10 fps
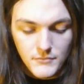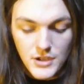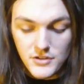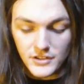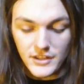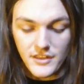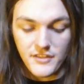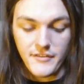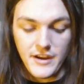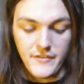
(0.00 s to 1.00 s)
musically,
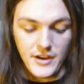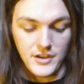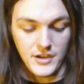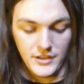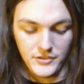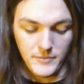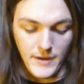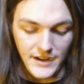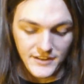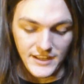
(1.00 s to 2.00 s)
this is very, very good. The
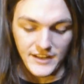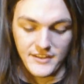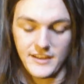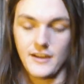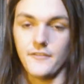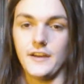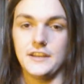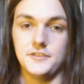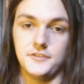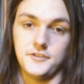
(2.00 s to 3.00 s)
box set itself,
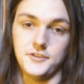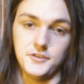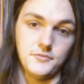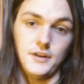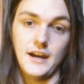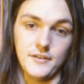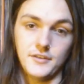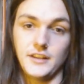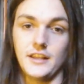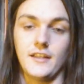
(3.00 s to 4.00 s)
I do not
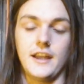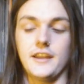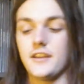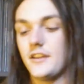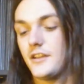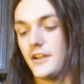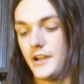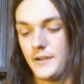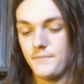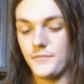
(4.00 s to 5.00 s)
really like.
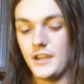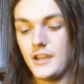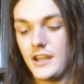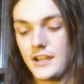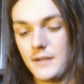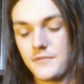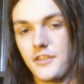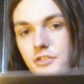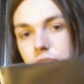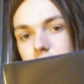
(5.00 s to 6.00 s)
Um, it comes
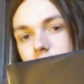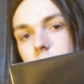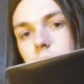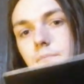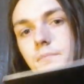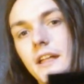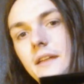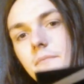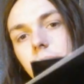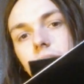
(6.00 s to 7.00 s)
in three
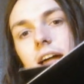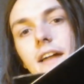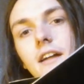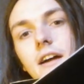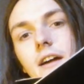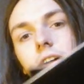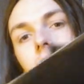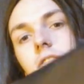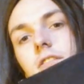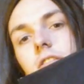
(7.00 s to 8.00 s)
plain black uh,
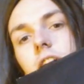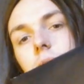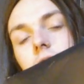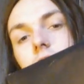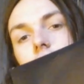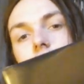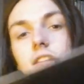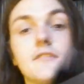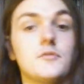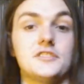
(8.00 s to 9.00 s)
and printed their
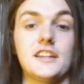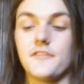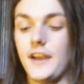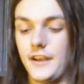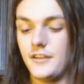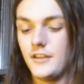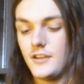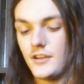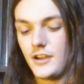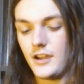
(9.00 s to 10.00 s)
sleeves, which that's fine.
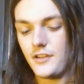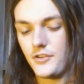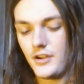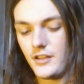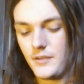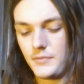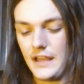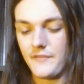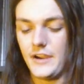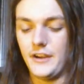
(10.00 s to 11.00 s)
Uh, they're all in
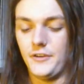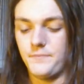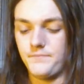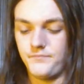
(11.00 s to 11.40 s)
black vinyl.